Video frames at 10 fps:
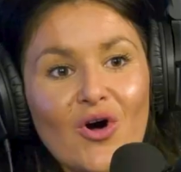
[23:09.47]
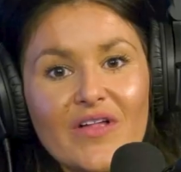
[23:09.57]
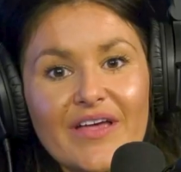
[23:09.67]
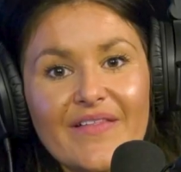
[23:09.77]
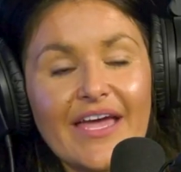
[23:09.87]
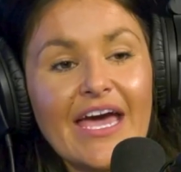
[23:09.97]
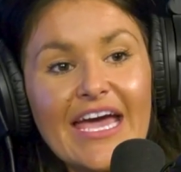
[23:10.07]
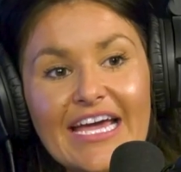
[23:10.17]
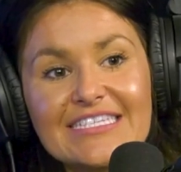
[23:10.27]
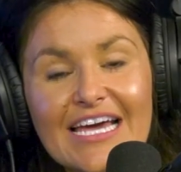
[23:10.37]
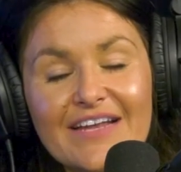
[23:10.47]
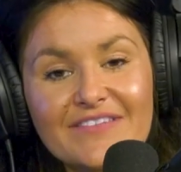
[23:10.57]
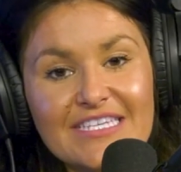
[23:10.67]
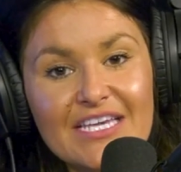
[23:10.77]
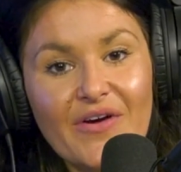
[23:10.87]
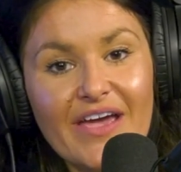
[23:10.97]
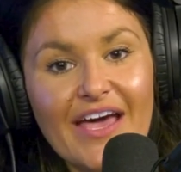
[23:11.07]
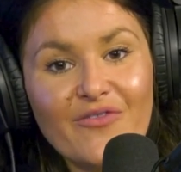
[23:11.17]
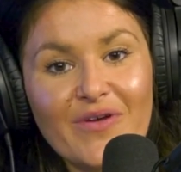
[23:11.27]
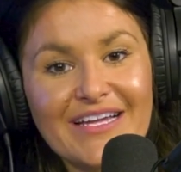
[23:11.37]
call it, like inside of
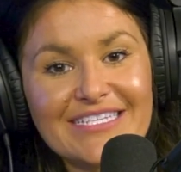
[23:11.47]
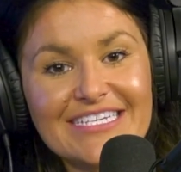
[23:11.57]
CEOAF, we